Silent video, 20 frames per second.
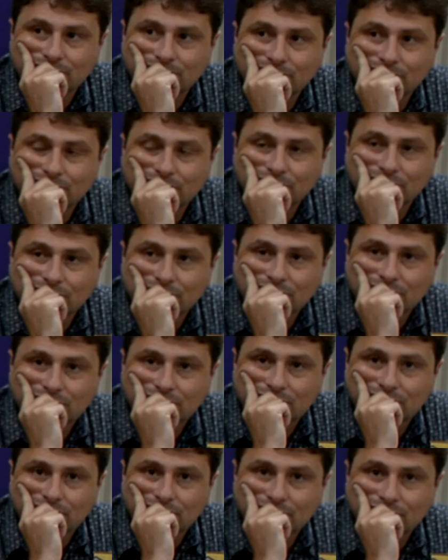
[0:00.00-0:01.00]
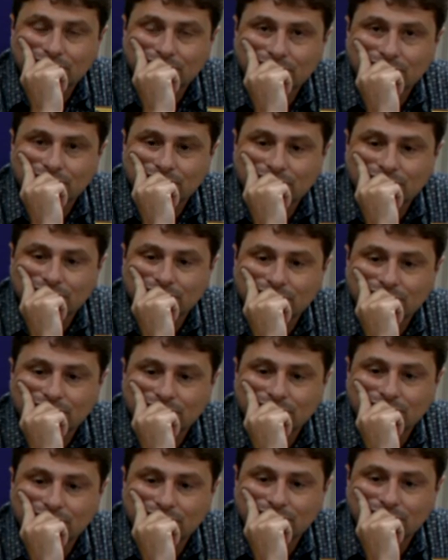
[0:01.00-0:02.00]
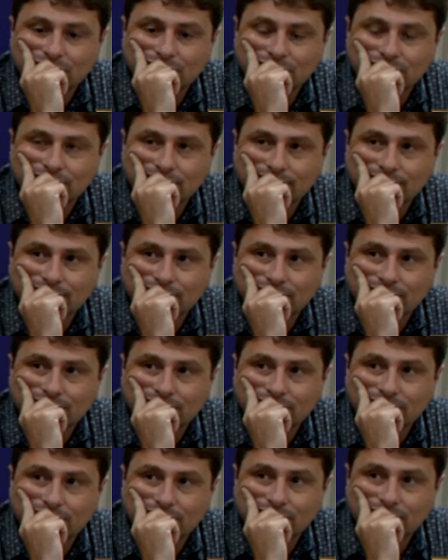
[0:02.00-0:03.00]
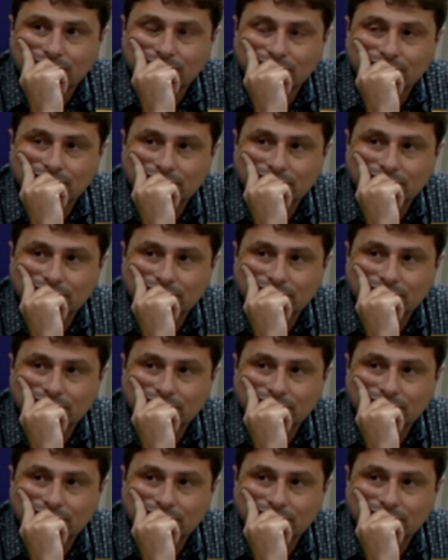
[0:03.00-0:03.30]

The person shown says nothing.